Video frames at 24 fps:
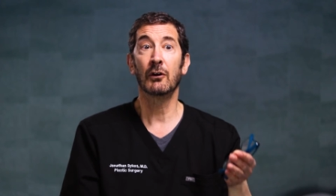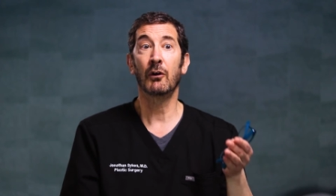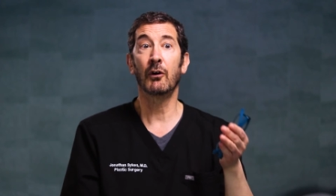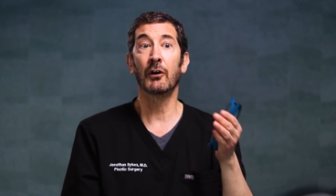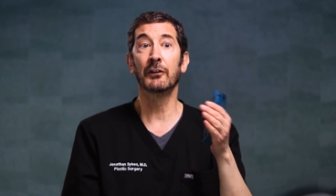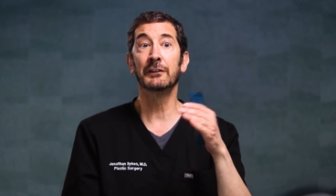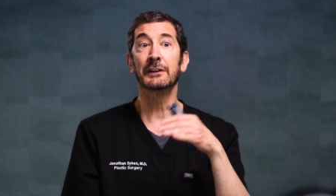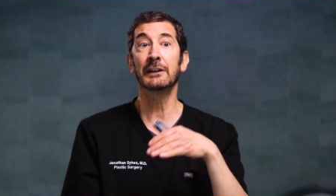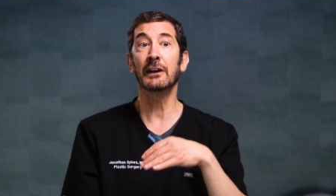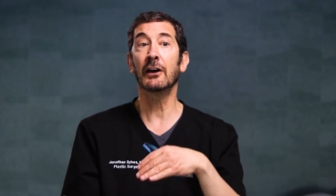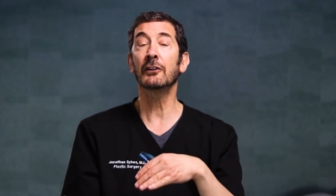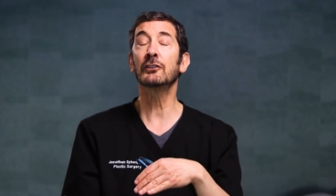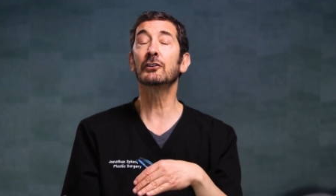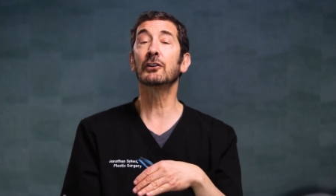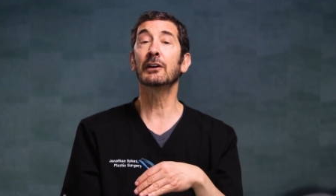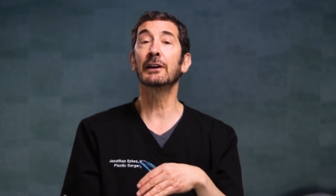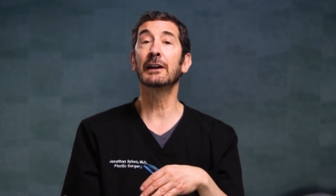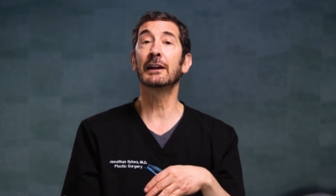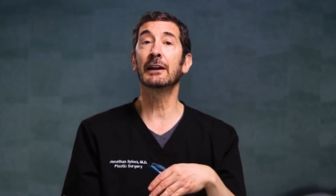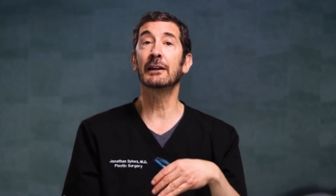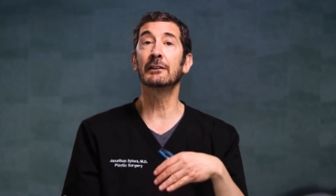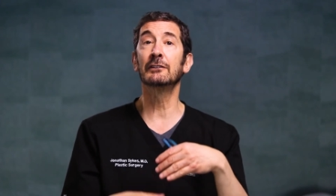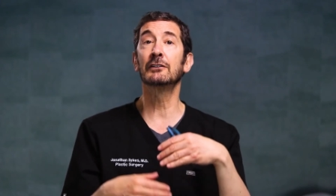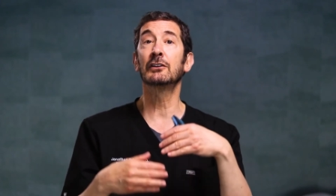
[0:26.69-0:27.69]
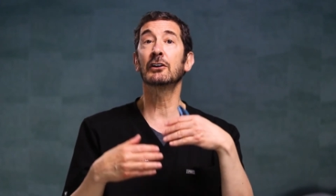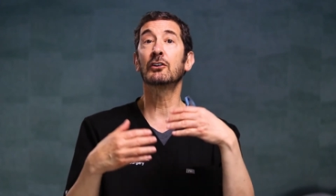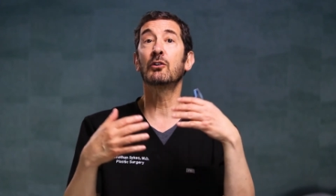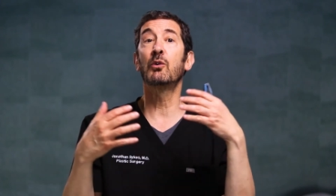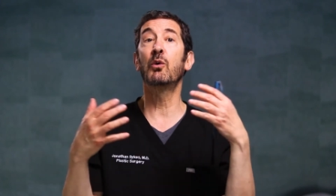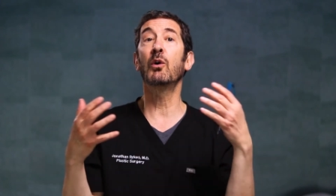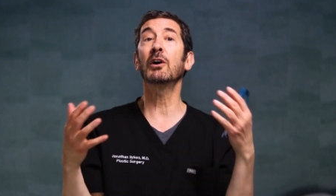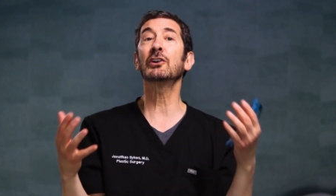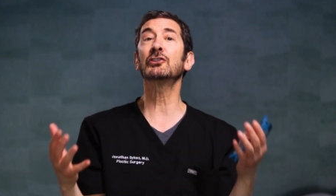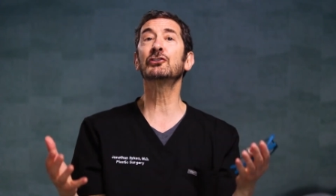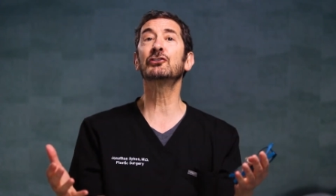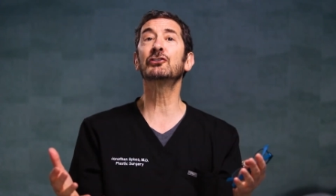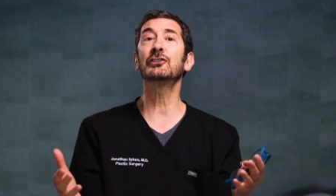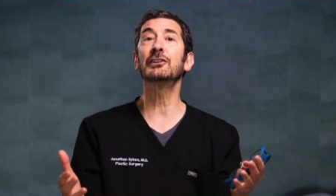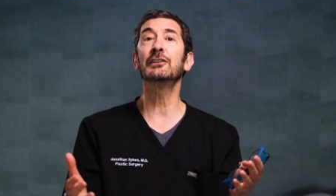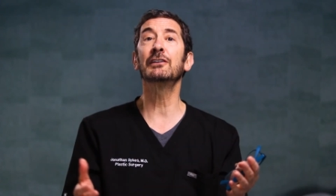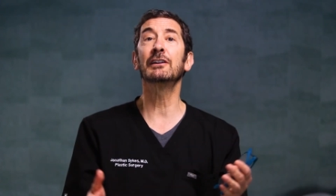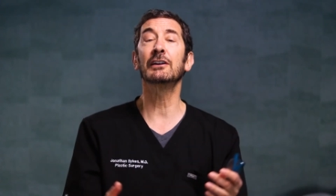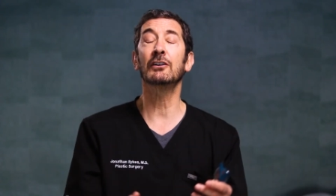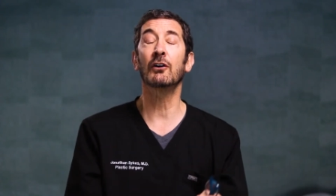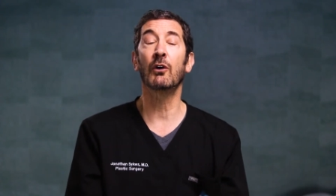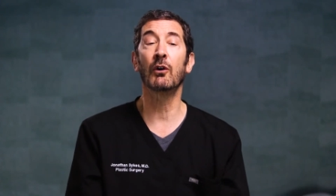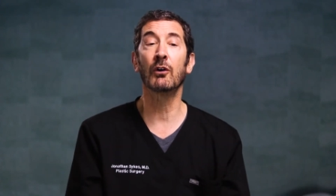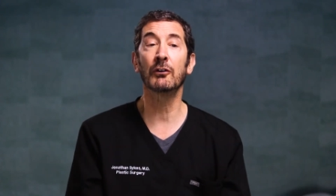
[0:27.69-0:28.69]
On the other hand, the question
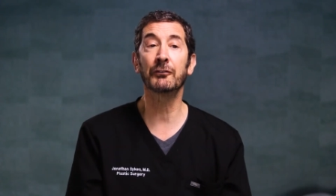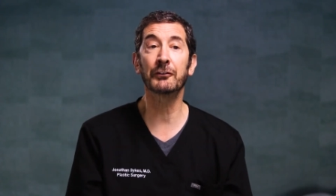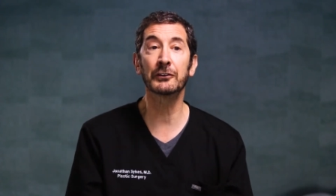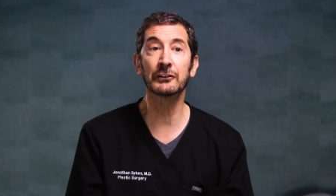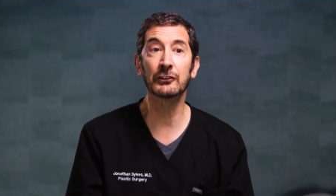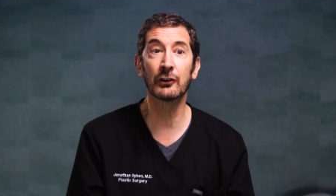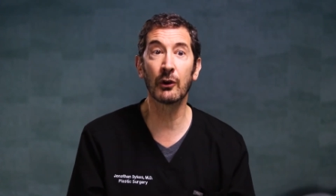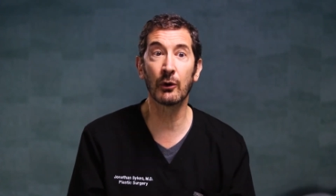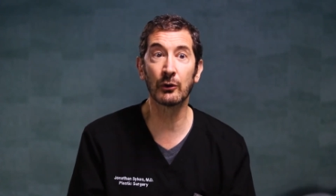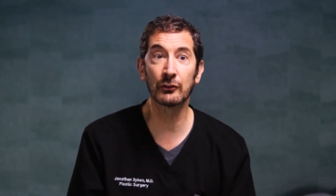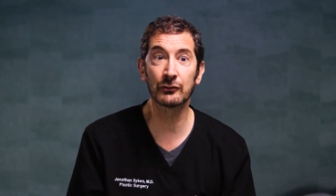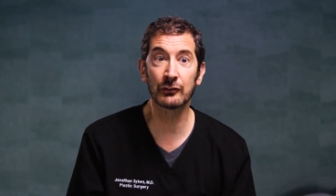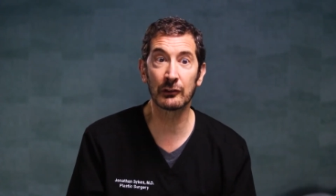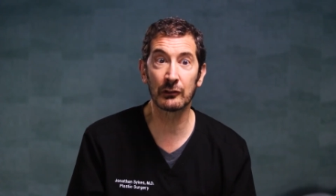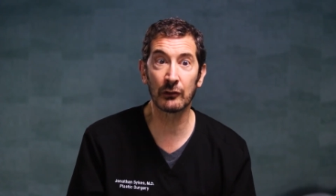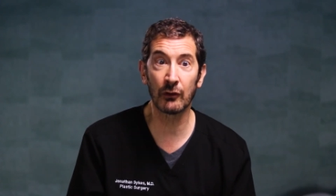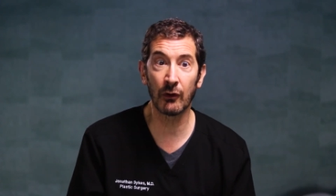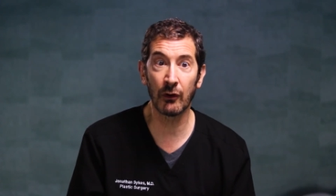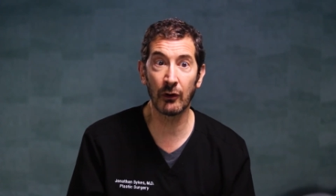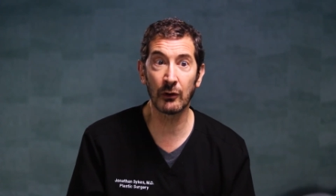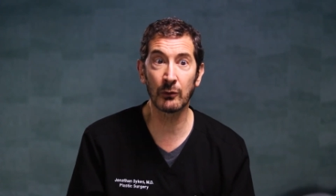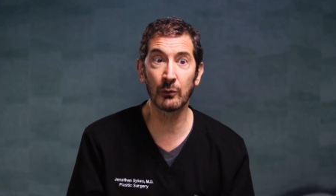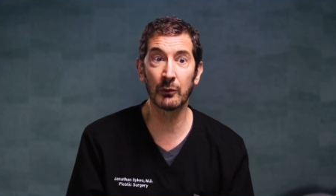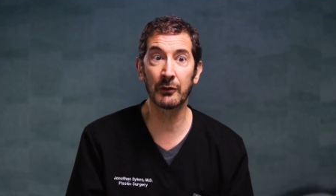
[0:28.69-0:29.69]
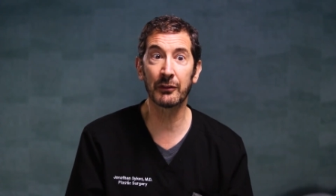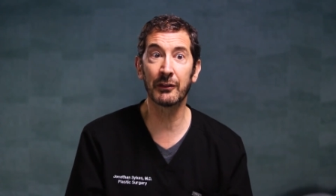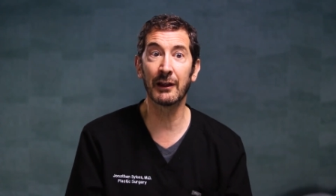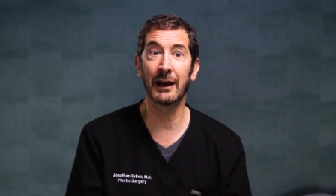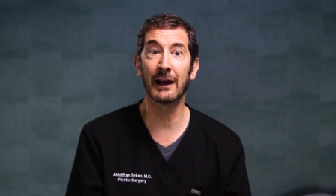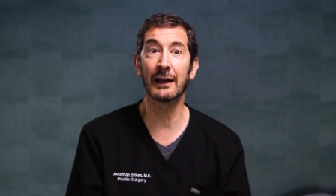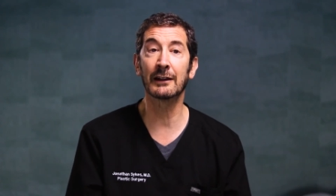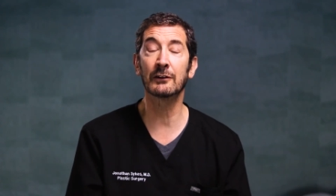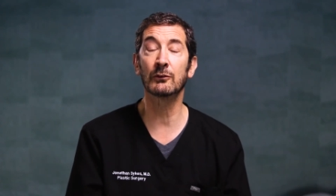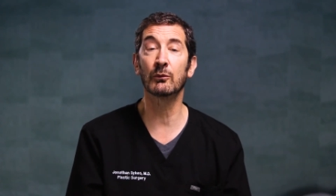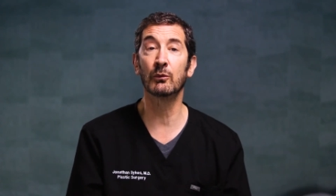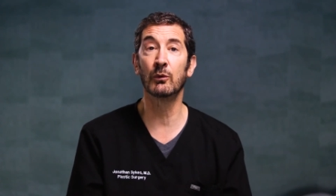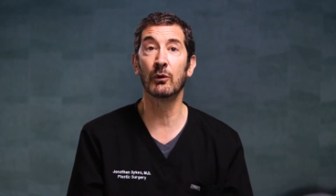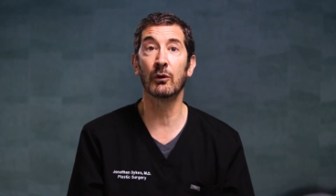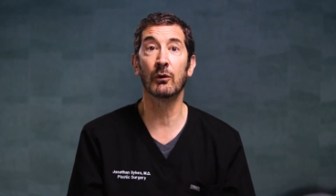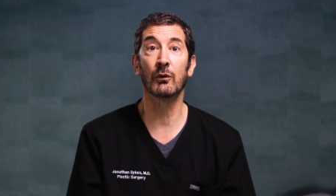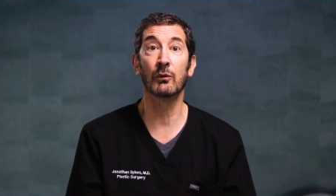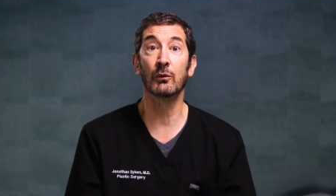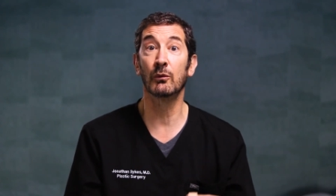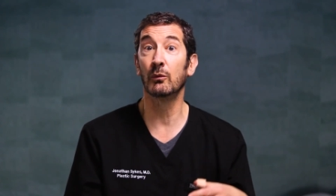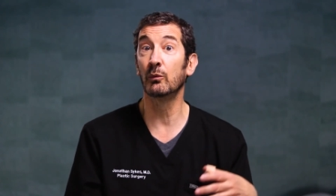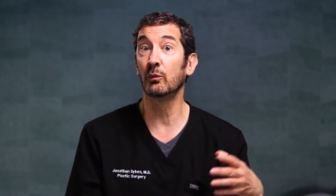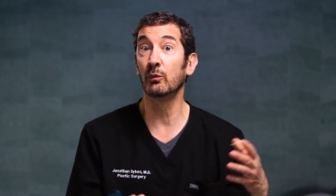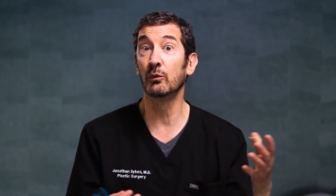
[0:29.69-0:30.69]
that often goes along with that will,